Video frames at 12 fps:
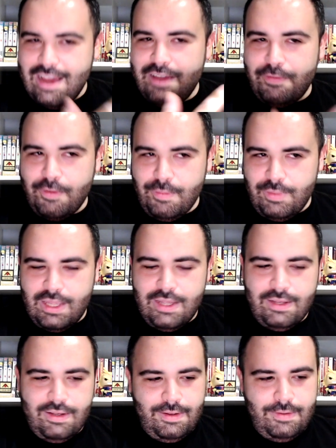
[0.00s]
from the
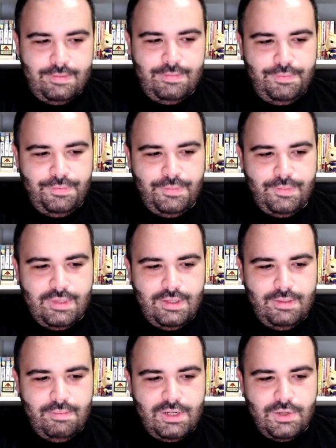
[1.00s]
uh,
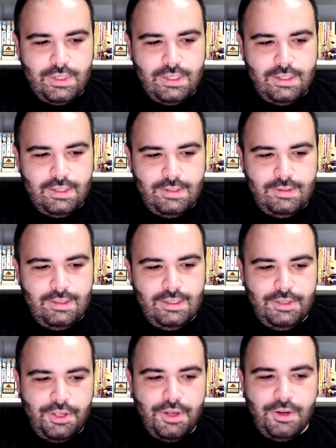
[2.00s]
Madoka,
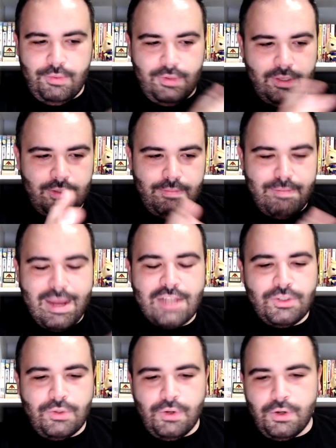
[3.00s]
uh, you know, the
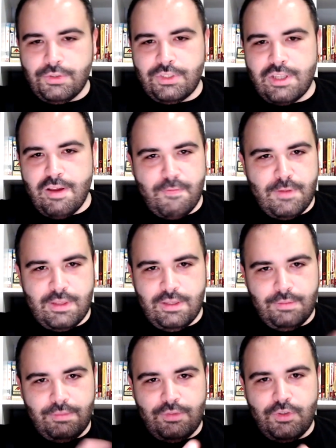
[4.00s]
magic girl stuff with
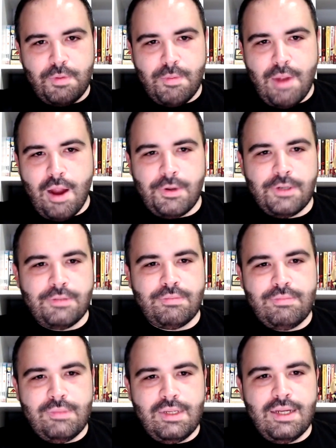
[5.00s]
the superpowered
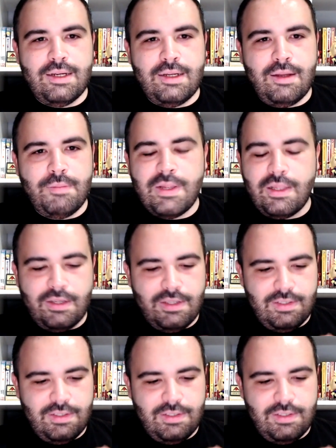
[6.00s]
uh, abilities